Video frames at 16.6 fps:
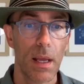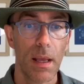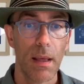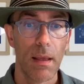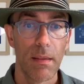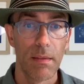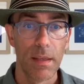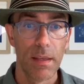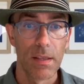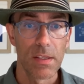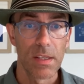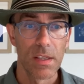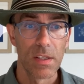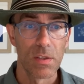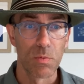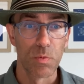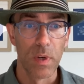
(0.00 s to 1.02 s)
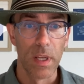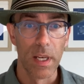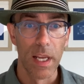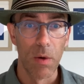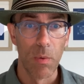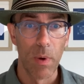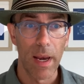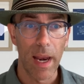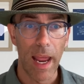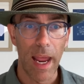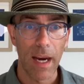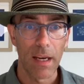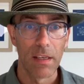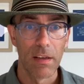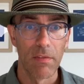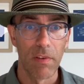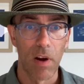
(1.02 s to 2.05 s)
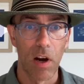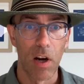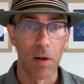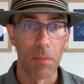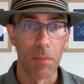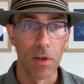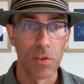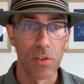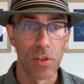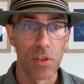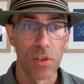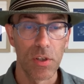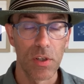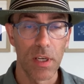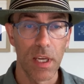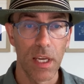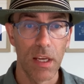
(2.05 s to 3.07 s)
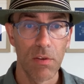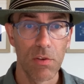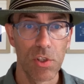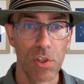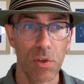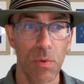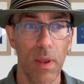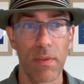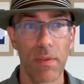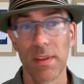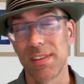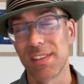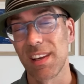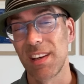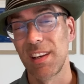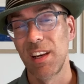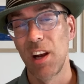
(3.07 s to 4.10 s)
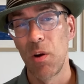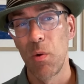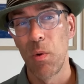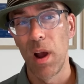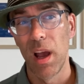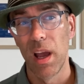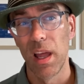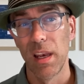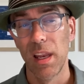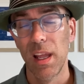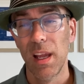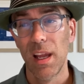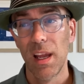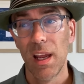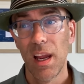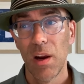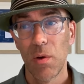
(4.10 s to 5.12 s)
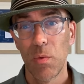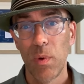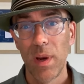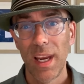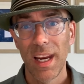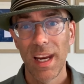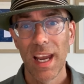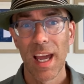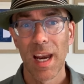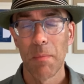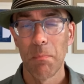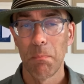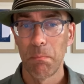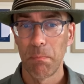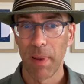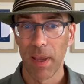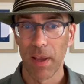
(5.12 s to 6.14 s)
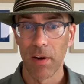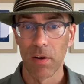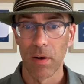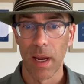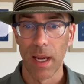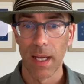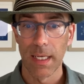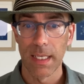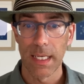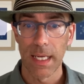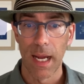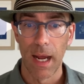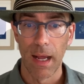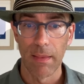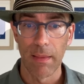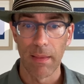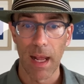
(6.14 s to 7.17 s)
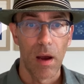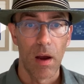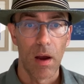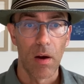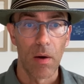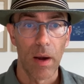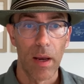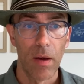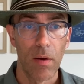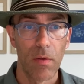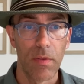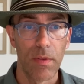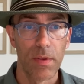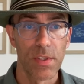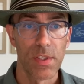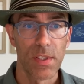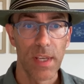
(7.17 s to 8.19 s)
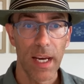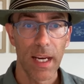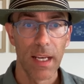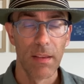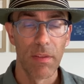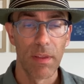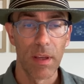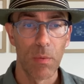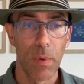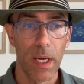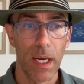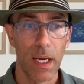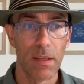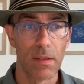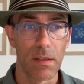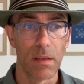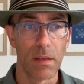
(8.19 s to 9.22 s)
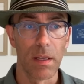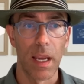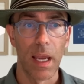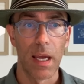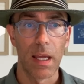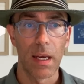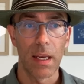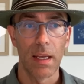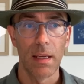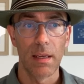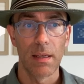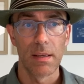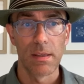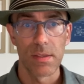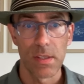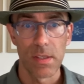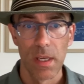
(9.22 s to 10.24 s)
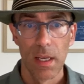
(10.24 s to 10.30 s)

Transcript: This is really what ActivArmor took issue with and said, you know what? We got a better idea on that. All right, the second thing we need to look at is